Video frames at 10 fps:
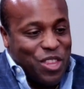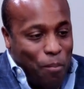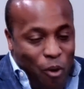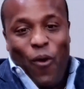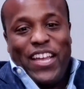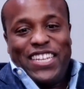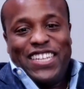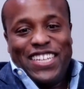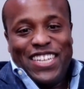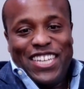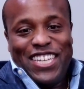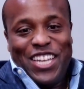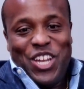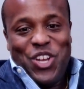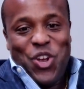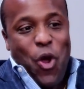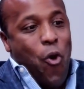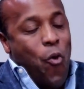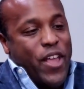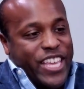the point.
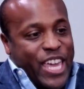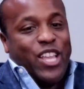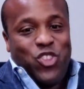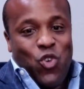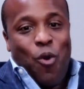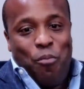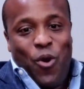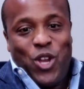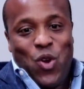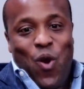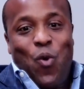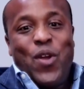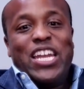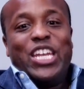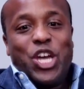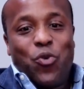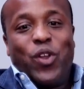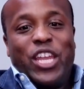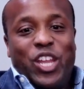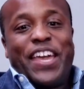We get to a point to where we
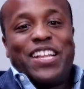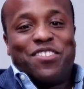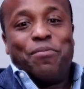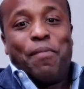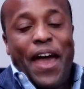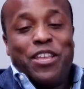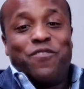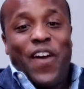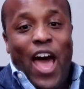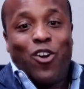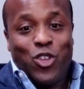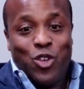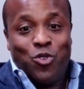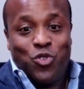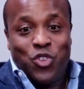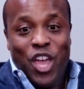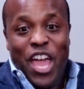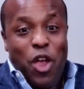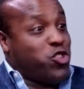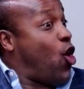literally look at somebody's values.
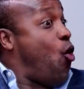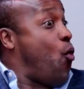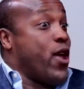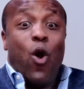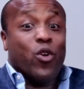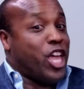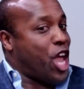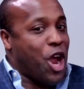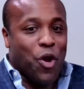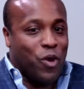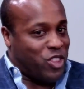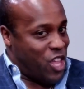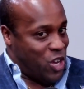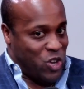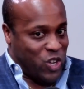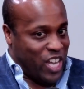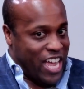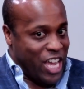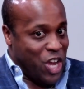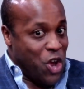Yes. Don't, we don't care what they look
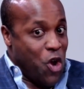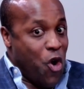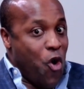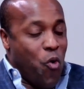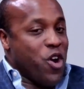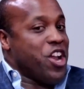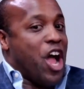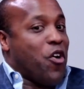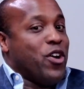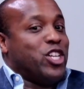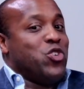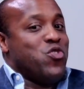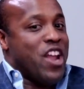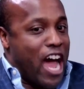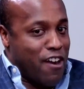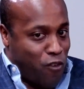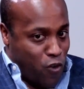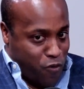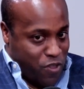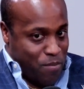like. Yes. We're not going to not
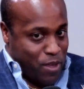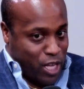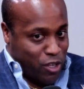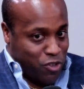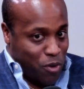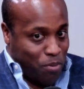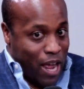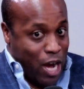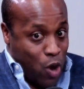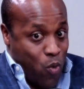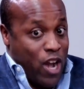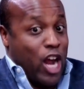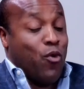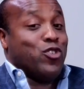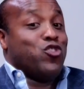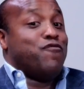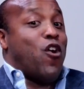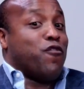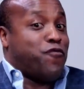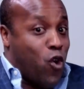vote for them because they're black, or we're not going yes. to
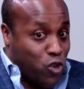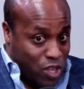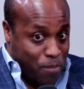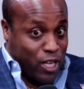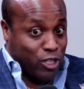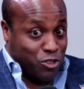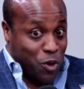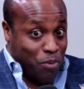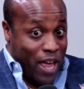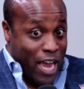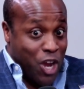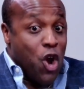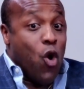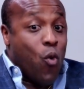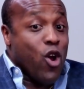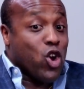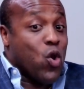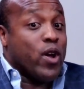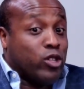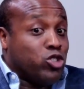vote for them because they're black. We are
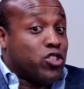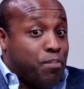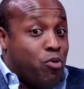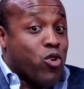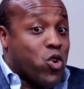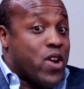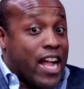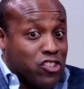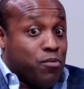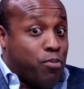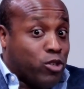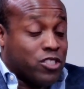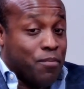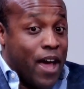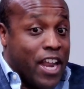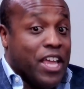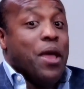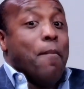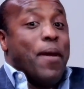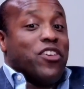going to support or not support somebody
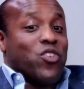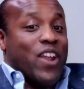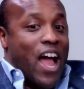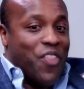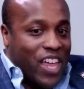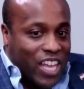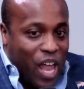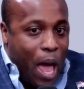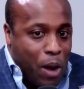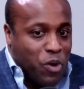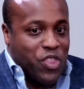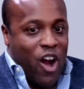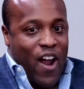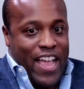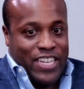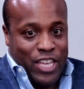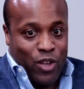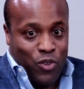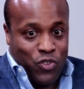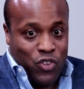based on how they align with our
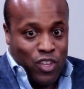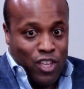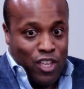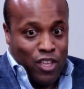ideals. Yes.